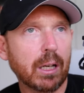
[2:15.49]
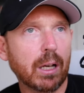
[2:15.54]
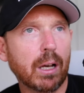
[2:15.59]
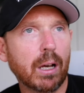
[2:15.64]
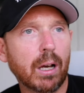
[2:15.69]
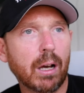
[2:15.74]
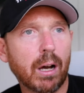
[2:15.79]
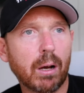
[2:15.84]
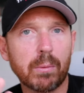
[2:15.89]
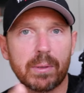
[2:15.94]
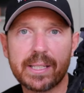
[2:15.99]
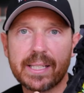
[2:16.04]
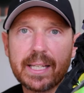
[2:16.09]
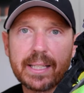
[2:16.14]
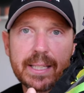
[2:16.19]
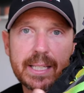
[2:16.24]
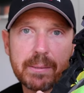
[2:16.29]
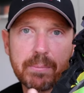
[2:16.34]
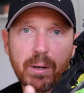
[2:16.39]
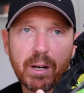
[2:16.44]
I was
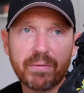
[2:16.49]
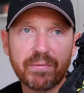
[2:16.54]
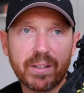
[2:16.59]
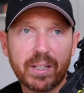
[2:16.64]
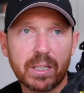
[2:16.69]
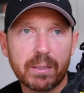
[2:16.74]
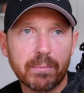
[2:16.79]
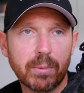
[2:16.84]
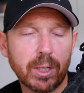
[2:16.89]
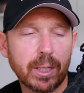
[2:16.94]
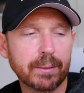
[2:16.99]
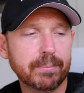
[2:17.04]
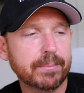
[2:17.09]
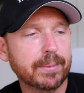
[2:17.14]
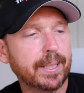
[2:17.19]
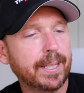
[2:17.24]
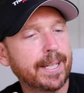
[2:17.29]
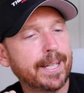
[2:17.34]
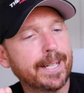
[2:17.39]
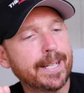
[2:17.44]
sent these by a friend of mine,
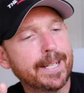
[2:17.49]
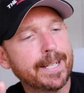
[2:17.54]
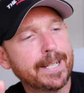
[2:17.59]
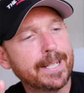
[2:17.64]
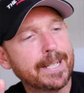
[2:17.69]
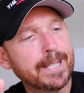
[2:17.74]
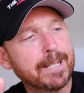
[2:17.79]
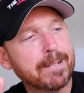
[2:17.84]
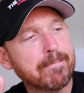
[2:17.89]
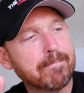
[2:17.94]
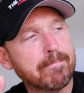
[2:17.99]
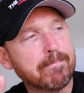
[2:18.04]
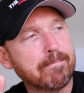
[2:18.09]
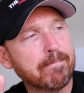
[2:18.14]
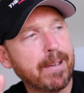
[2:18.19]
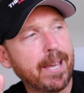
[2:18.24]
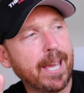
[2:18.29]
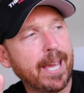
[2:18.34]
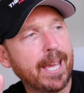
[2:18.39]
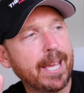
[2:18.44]

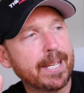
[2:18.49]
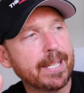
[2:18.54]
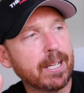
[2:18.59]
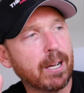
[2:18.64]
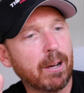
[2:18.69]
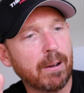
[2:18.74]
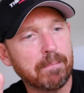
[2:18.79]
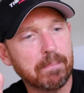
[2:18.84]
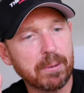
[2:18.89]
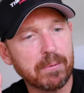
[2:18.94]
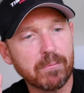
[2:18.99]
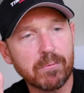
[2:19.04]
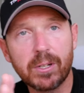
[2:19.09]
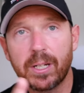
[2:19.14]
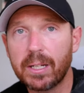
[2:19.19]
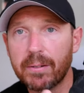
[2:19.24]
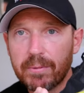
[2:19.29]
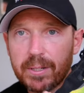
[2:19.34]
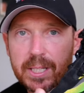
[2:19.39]
and I've been really,